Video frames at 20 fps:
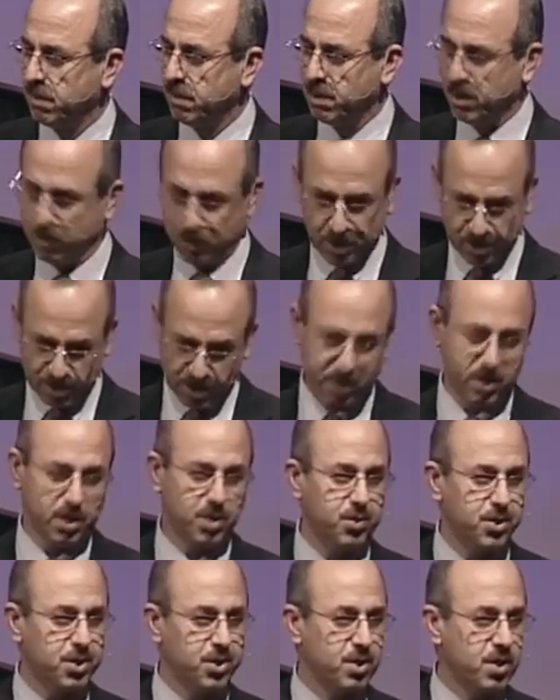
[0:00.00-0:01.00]
He was not a
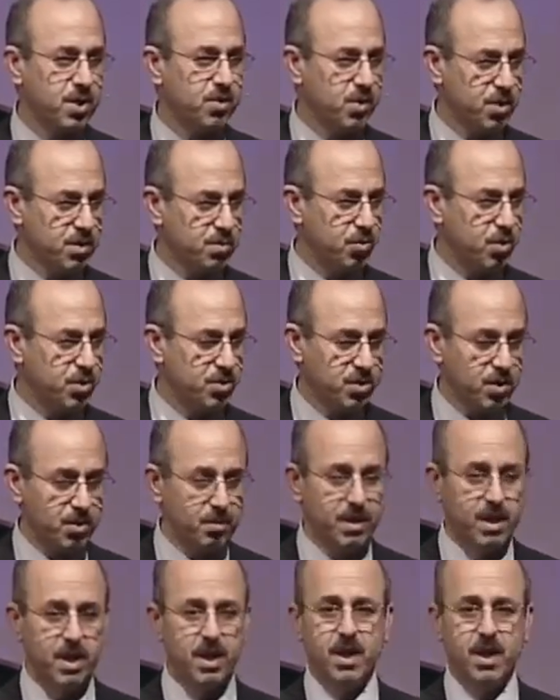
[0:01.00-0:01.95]
Christian, he was Muslim.